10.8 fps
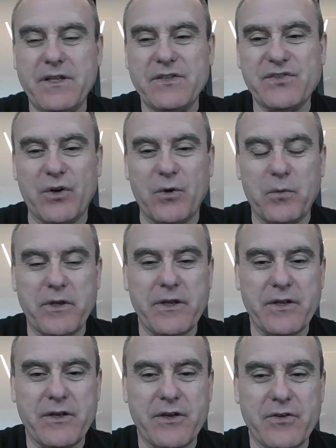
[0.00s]
So
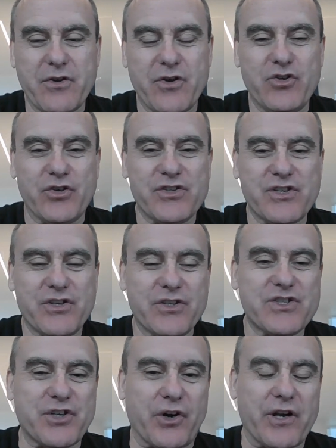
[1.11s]

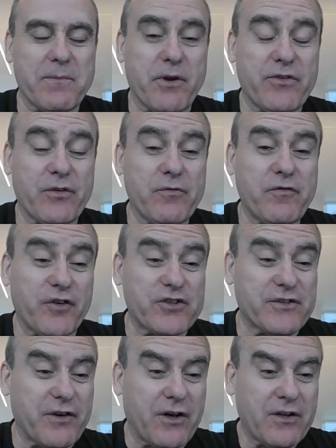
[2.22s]
good starting point. So first
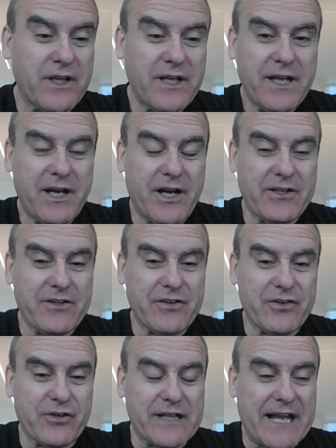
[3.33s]
of all, on
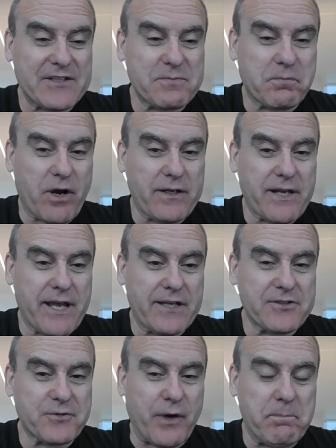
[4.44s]
your last
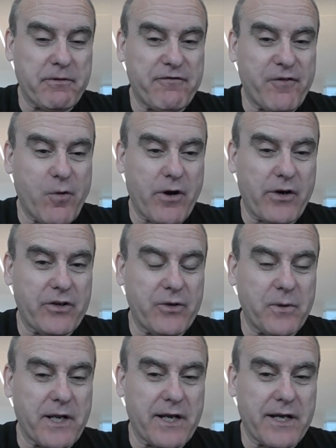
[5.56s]
broadcast, right before
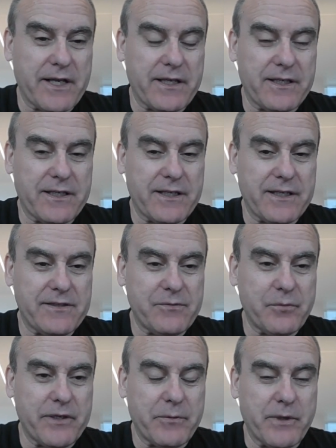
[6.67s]
you and I,
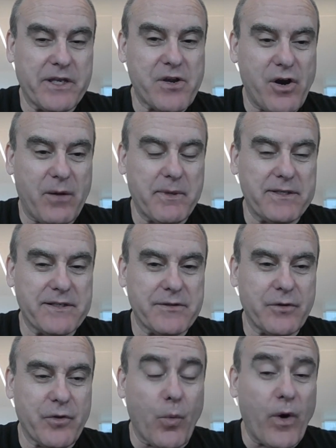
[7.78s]
we commented,
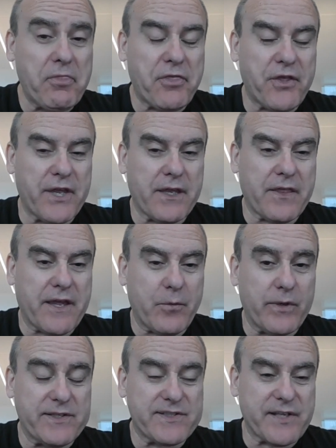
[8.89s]
the one thing that
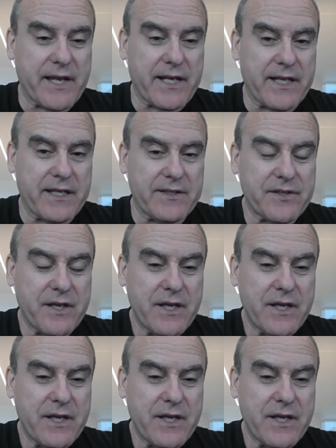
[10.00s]
we said is